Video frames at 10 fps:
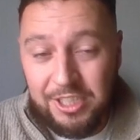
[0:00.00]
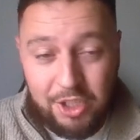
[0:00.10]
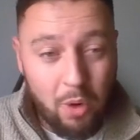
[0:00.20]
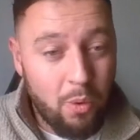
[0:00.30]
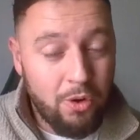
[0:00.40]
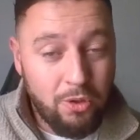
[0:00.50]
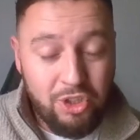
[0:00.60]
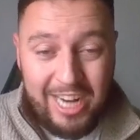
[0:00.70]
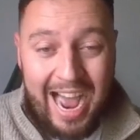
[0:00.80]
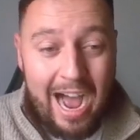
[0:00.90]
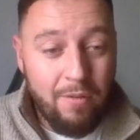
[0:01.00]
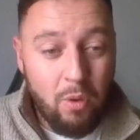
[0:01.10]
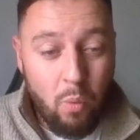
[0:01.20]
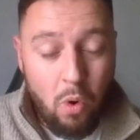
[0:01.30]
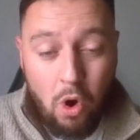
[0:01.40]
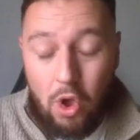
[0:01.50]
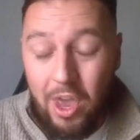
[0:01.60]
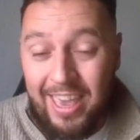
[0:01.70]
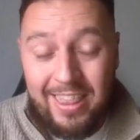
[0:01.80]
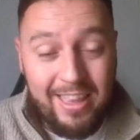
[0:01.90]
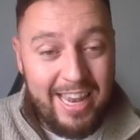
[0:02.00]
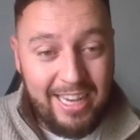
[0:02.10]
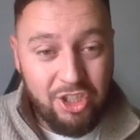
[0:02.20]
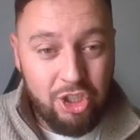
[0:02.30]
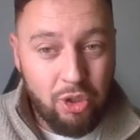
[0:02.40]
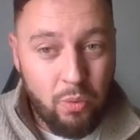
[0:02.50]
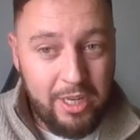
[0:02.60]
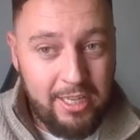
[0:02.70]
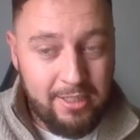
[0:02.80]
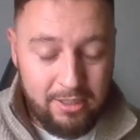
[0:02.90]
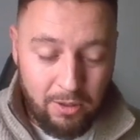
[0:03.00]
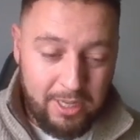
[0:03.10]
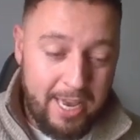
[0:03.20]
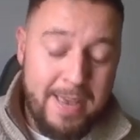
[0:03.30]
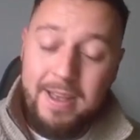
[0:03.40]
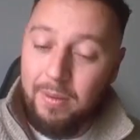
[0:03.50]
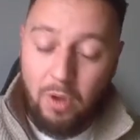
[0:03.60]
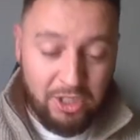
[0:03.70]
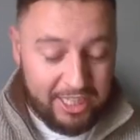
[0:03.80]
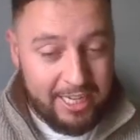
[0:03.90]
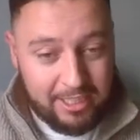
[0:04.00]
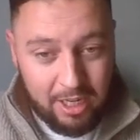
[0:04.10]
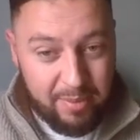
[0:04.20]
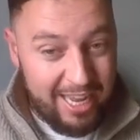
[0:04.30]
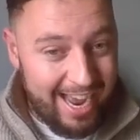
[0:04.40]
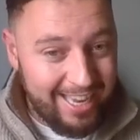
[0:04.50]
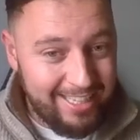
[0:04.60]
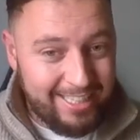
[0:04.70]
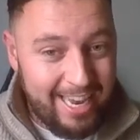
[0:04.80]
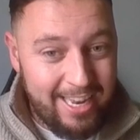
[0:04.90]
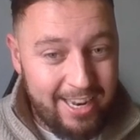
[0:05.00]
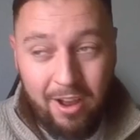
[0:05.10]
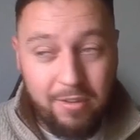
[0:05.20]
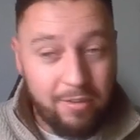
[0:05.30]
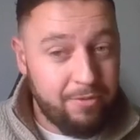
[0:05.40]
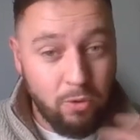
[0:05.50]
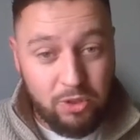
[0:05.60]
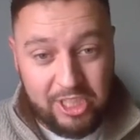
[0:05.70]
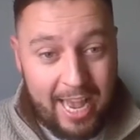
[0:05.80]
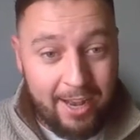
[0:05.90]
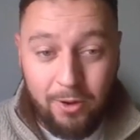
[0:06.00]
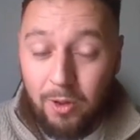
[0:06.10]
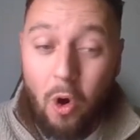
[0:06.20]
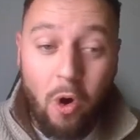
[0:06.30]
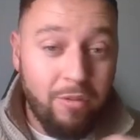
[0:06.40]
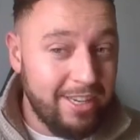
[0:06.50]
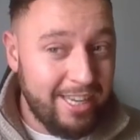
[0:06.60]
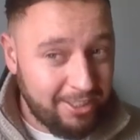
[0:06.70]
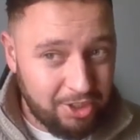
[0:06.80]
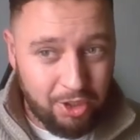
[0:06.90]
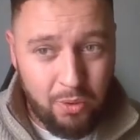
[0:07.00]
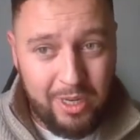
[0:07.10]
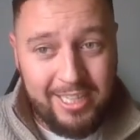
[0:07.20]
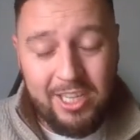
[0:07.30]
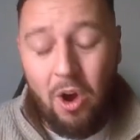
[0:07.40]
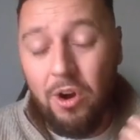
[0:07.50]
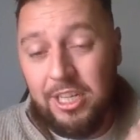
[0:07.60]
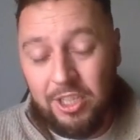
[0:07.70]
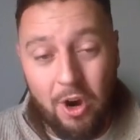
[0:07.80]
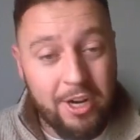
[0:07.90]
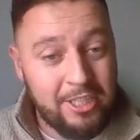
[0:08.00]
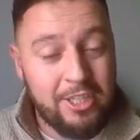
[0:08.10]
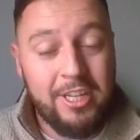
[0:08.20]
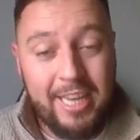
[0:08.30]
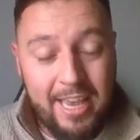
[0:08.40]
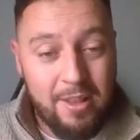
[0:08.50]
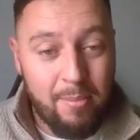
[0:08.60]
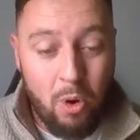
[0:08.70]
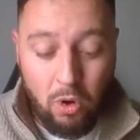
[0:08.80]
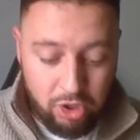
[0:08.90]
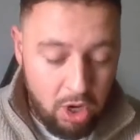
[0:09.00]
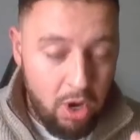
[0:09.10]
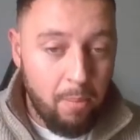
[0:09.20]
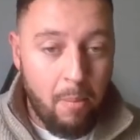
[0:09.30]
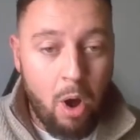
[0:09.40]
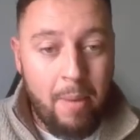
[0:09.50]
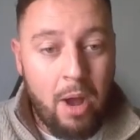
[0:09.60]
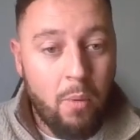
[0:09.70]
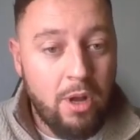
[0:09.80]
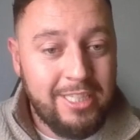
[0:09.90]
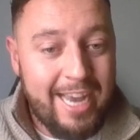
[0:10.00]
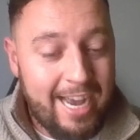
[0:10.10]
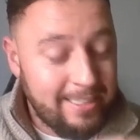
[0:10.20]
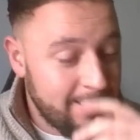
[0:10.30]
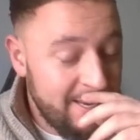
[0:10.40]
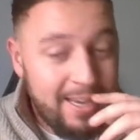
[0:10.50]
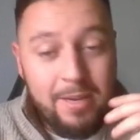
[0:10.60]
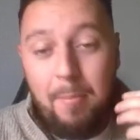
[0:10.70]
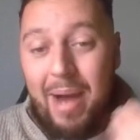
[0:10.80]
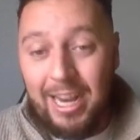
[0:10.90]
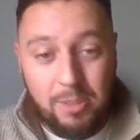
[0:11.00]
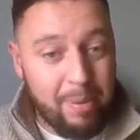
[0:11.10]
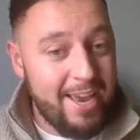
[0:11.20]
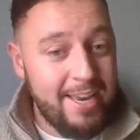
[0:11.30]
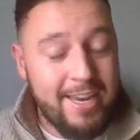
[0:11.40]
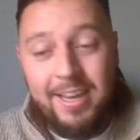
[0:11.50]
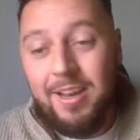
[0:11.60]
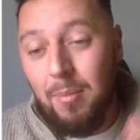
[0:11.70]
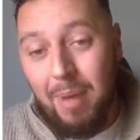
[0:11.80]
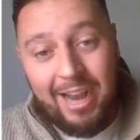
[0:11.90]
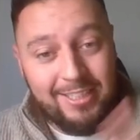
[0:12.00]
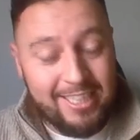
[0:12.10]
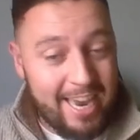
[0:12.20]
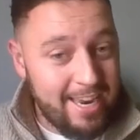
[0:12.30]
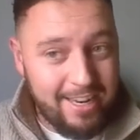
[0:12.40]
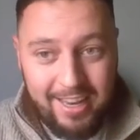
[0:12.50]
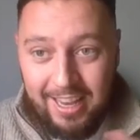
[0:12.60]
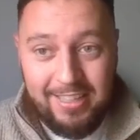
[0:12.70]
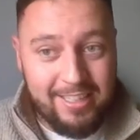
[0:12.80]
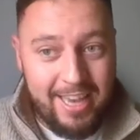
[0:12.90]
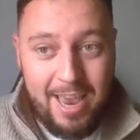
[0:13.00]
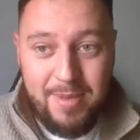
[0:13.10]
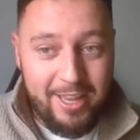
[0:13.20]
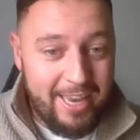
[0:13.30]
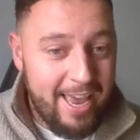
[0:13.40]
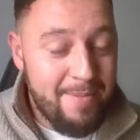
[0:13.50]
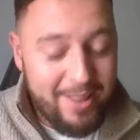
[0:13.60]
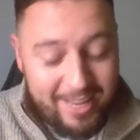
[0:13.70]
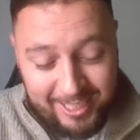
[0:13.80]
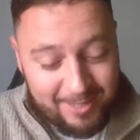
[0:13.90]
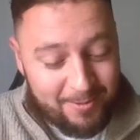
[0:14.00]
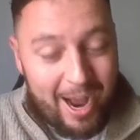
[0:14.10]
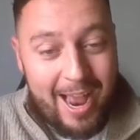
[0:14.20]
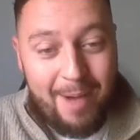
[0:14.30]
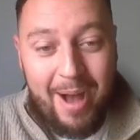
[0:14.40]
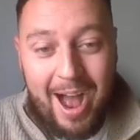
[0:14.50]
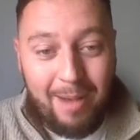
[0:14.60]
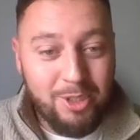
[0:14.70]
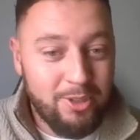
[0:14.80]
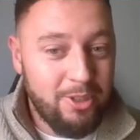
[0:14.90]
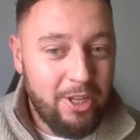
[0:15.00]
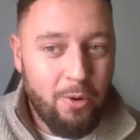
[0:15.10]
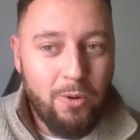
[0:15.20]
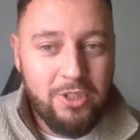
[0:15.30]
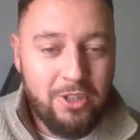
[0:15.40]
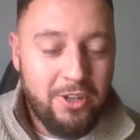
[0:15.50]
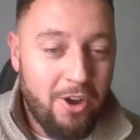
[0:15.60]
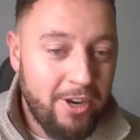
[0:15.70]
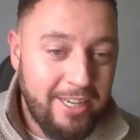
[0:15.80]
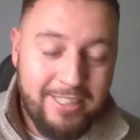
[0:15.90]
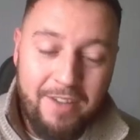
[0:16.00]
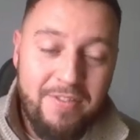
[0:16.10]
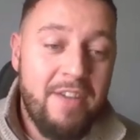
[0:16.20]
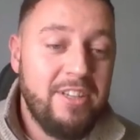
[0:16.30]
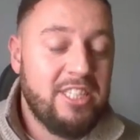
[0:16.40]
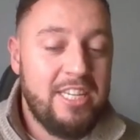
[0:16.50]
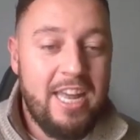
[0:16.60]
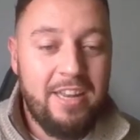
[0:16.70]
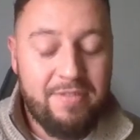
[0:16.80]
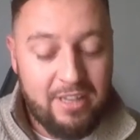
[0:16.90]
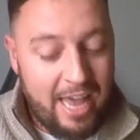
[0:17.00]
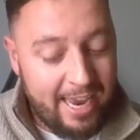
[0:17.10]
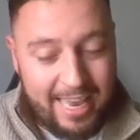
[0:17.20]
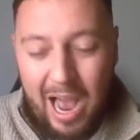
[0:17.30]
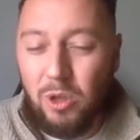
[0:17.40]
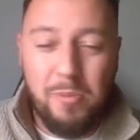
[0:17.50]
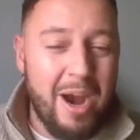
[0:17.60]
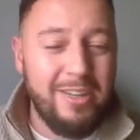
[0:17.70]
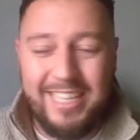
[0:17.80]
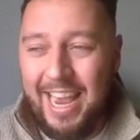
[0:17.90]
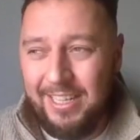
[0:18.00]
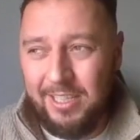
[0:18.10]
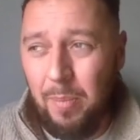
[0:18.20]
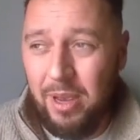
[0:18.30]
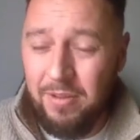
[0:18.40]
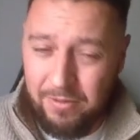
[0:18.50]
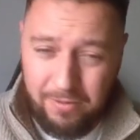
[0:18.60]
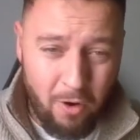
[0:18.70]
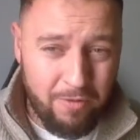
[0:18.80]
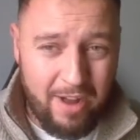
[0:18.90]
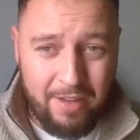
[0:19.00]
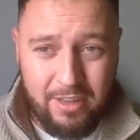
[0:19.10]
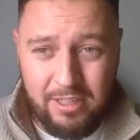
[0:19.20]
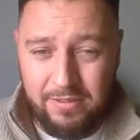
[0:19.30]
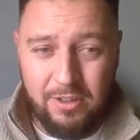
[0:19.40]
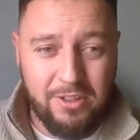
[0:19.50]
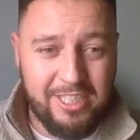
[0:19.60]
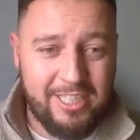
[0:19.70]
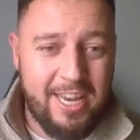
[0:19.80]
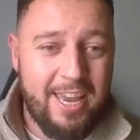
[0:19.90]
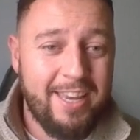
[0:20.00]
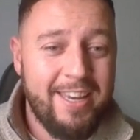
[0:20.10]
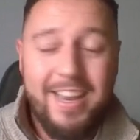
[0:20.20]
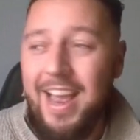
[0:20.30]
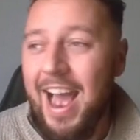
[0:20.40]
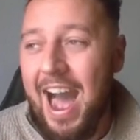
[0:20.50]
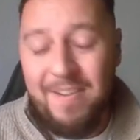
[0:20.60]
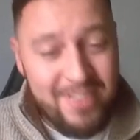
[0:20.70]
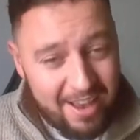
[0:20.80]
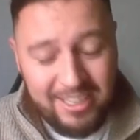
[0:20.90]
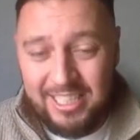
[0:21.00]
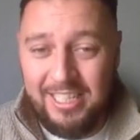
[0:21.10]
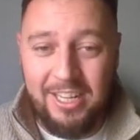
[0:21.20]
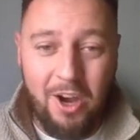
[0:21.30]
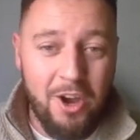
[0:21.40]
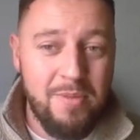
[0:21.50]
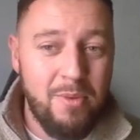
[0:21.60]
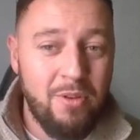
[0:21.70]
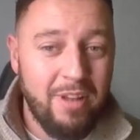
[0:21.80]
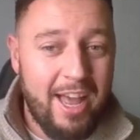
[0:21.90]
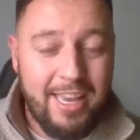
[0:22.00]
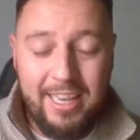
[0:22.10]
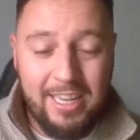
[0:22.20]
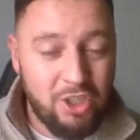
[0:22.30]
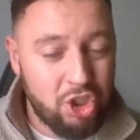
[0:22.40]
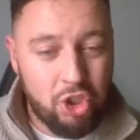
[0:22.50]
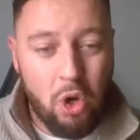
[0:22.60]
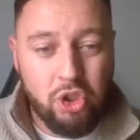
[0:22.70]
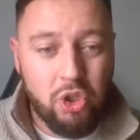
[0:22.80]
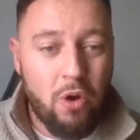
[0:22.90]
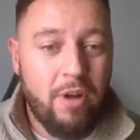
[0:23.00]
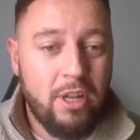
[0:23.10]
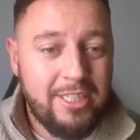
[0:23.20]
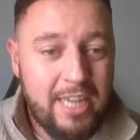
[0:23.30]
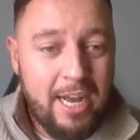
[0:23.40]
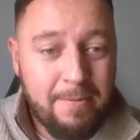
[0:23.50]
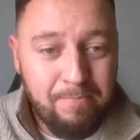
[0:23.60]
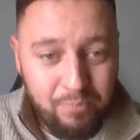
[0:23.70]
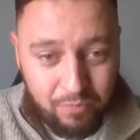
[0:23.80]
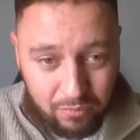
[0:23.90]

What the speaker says: in the top 100 out of the water in the next 2 weeks, okay? I'm not saying it's going to be the highest gainer of the full cycle. Over the next 2 weeks, Onyx coin is going to gain the most. Mark my words, guys. Max pain, max gain is the aim of the game, and this is why I'm absolutely hooked on Onyx. I've never seen anything like it. I was married to XRP for 4 or 5 years, for goodness sake. I've never seen a coin move like it. It's so volatile.